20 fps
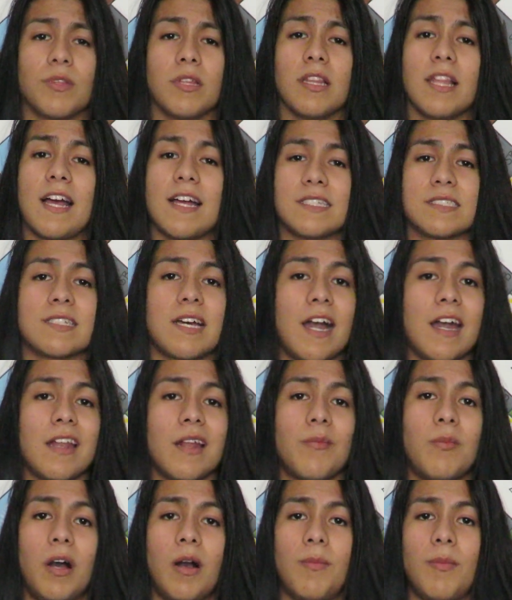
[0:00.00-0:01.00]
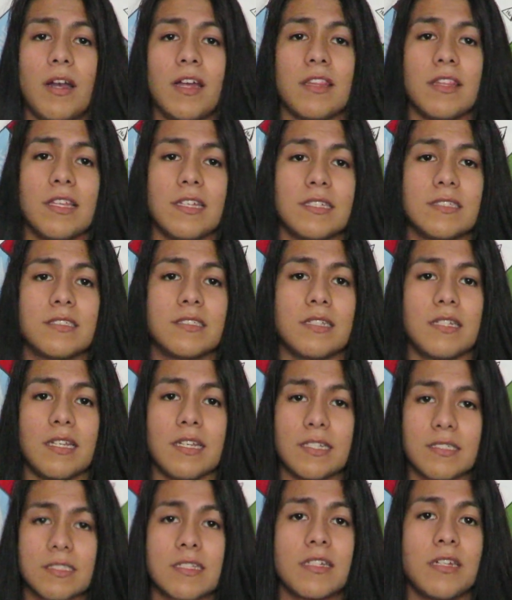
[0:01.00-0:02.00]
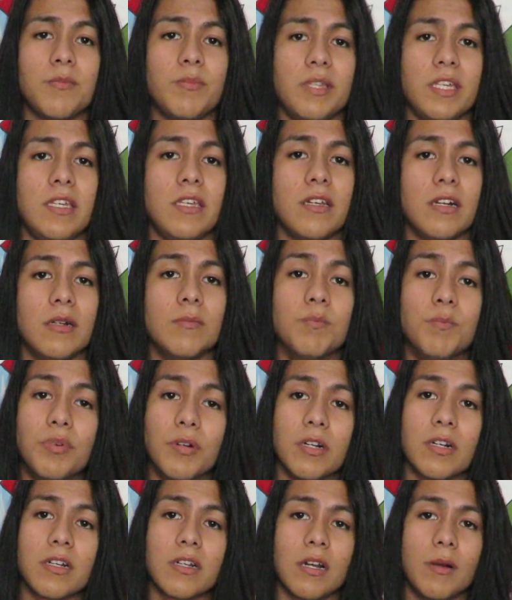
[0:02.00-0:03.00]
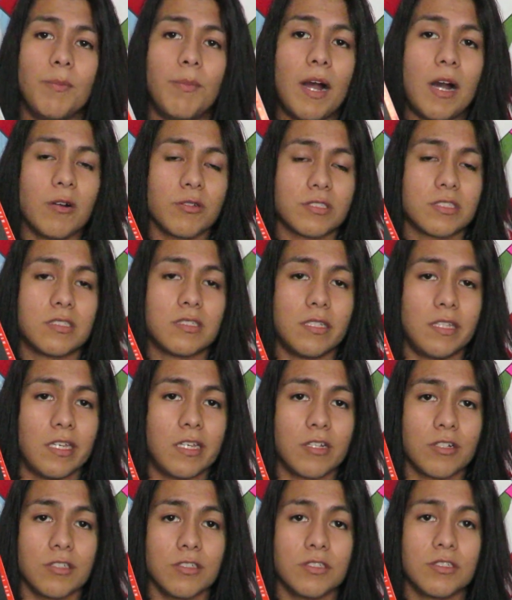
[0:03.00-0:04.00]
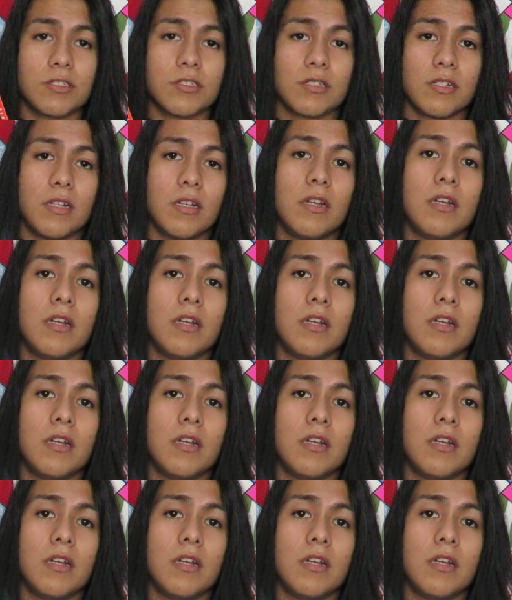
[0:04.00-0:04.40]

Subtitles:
the last item on my list is gonna be a book about sneakers.